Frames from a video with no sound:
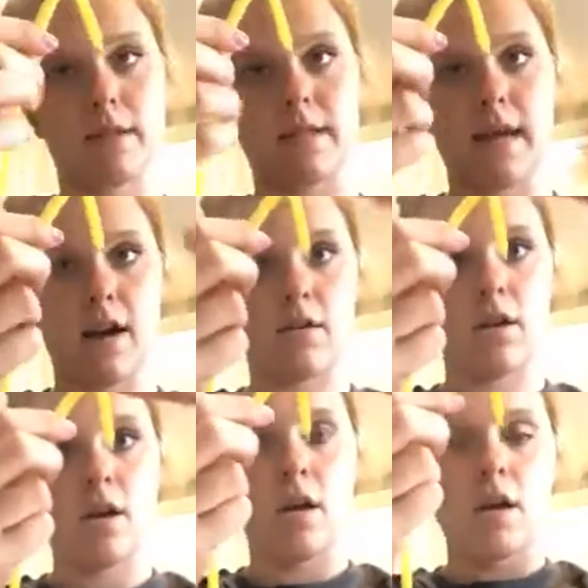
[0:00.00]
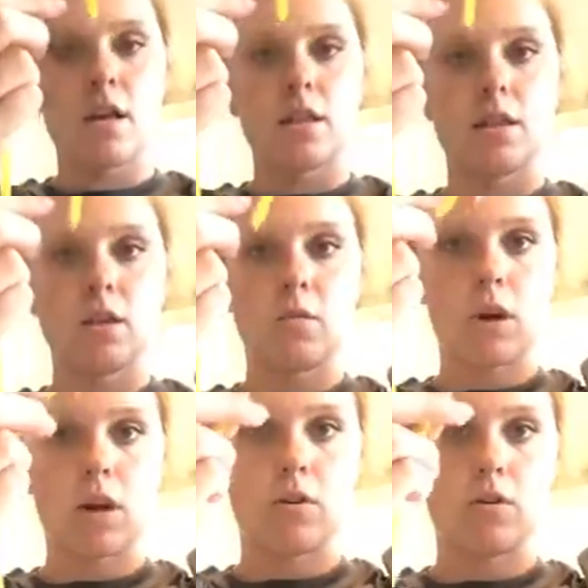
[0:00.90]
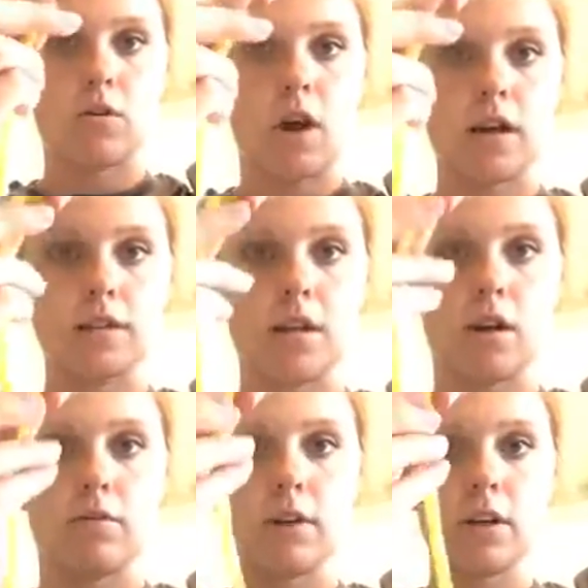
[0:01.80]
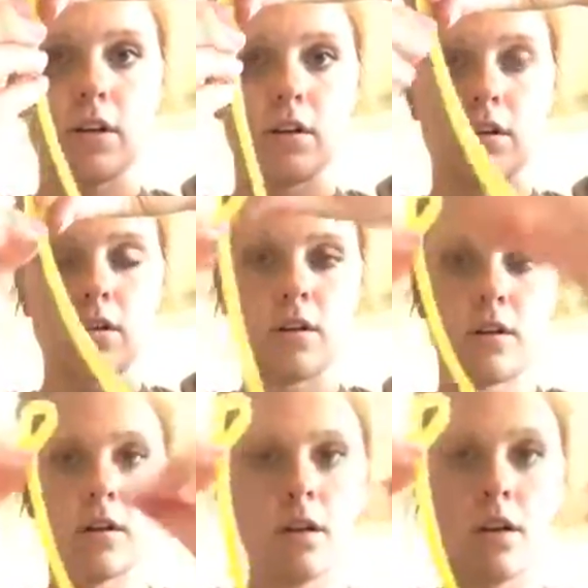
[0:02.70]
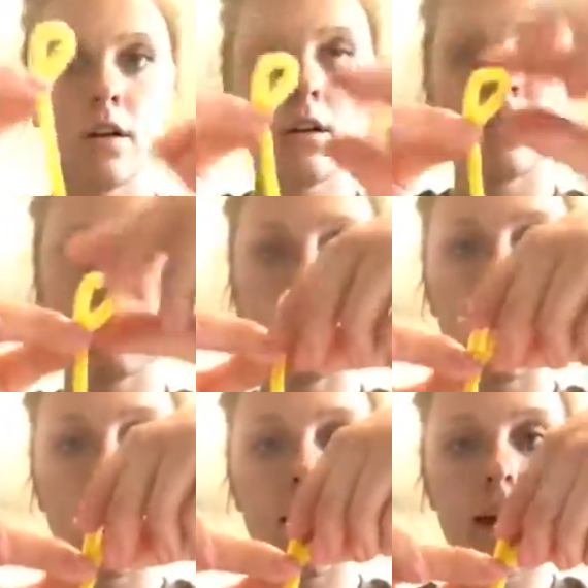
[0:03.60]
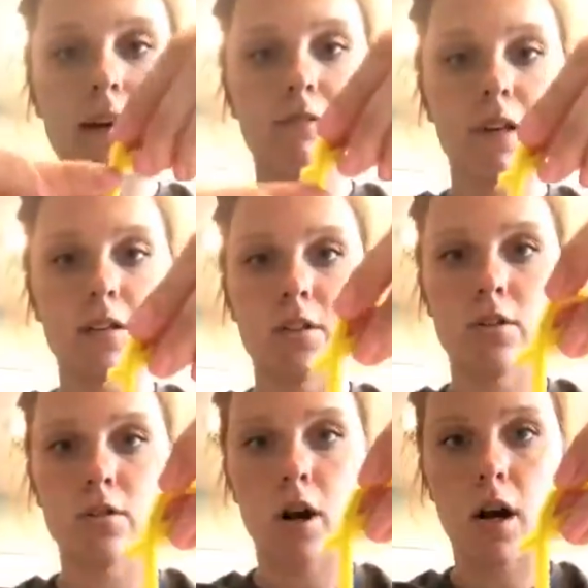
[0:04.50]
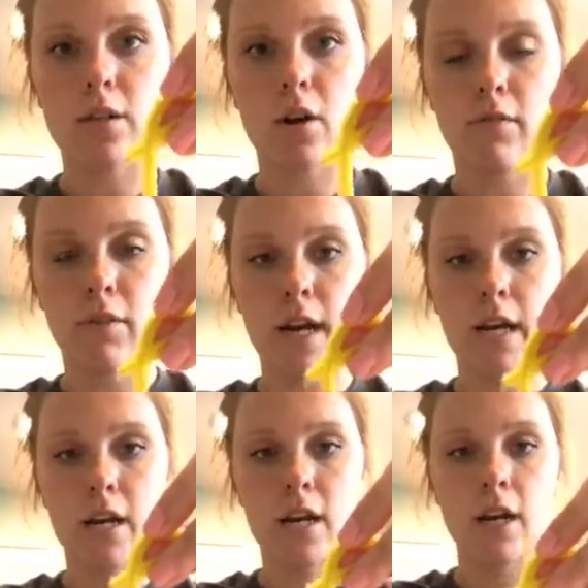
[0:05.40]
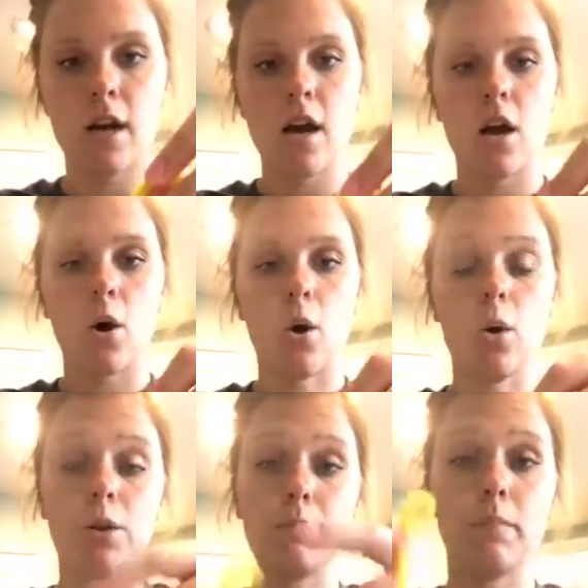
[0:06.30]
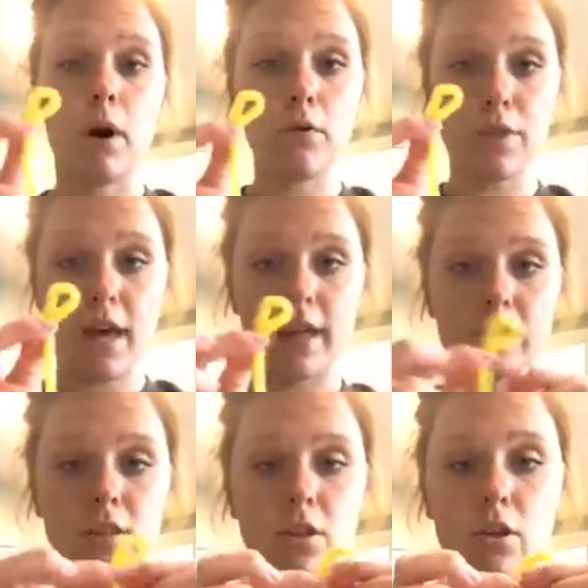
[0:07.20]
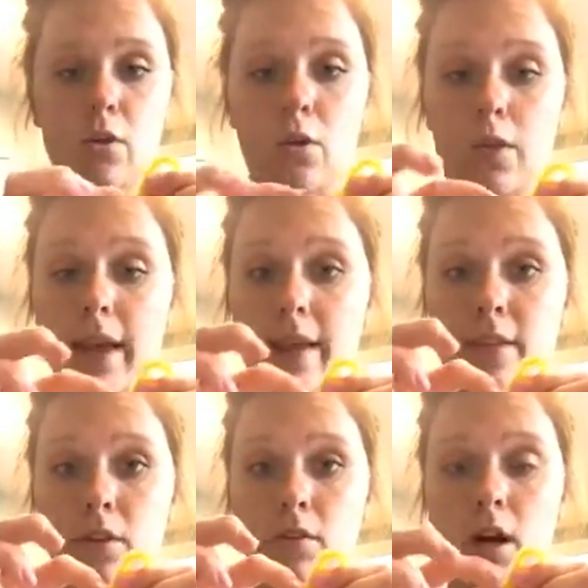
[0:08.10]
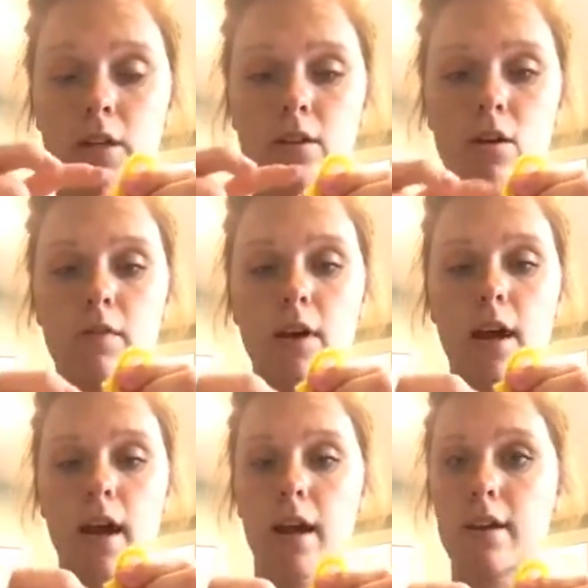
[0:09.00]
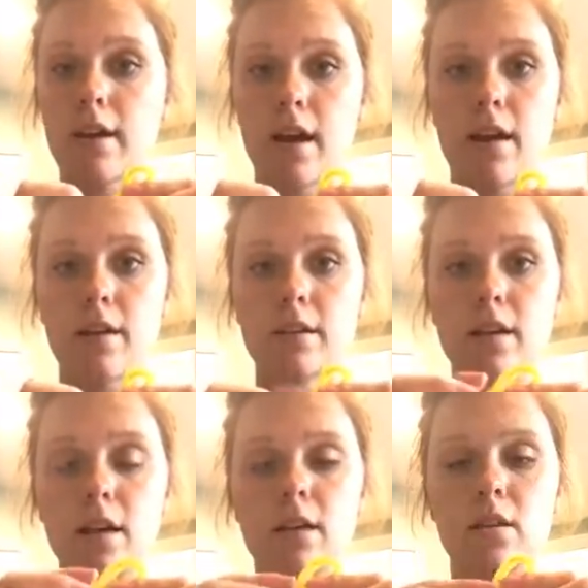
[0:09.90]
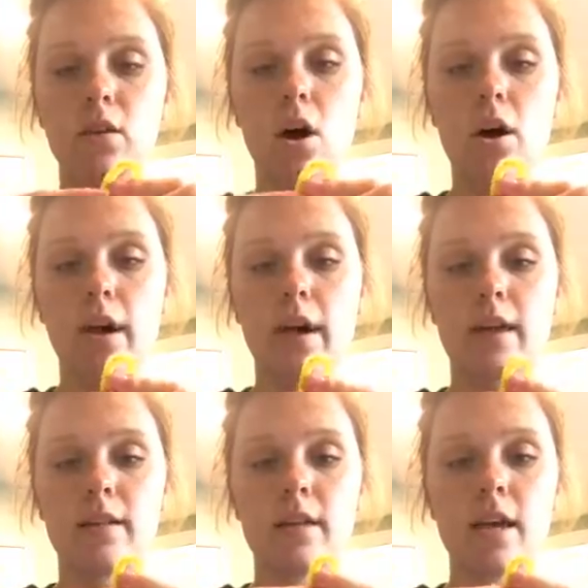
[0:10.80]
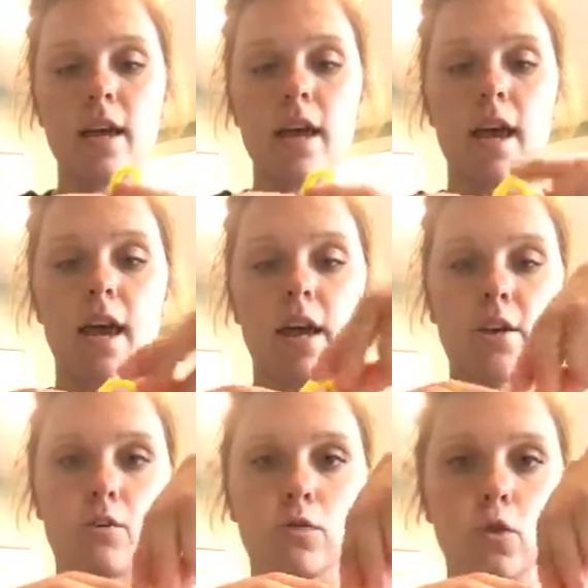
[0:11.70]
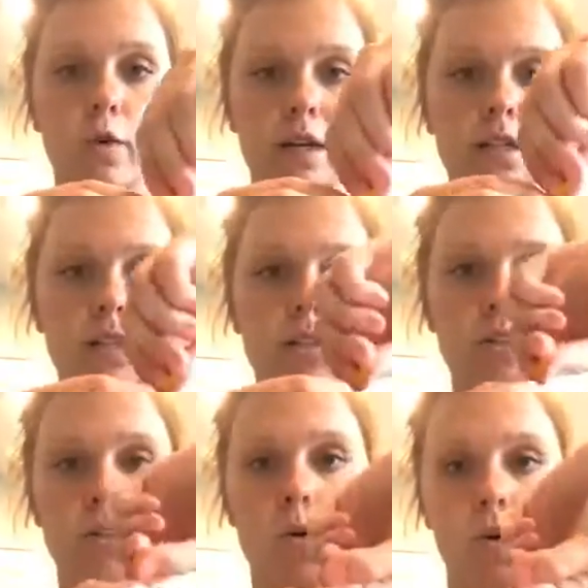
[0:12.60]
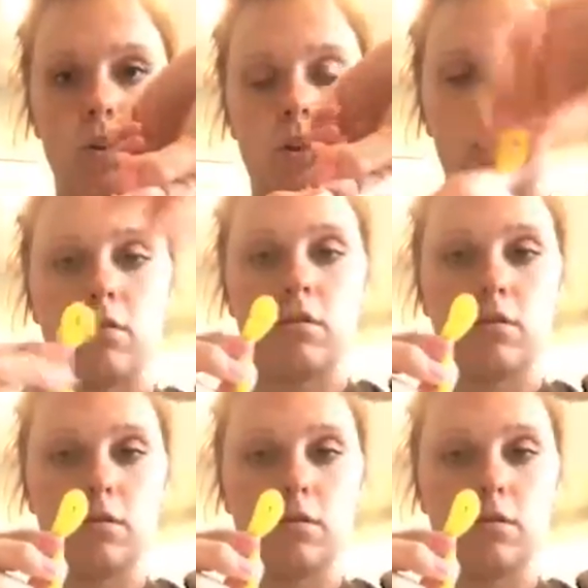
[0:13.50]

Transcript: upside down. Then you want to cross it over. See how I have this just crossed over right here? Hold both ends, so you hold the end that you crossed over and the long end, and you twist towards you.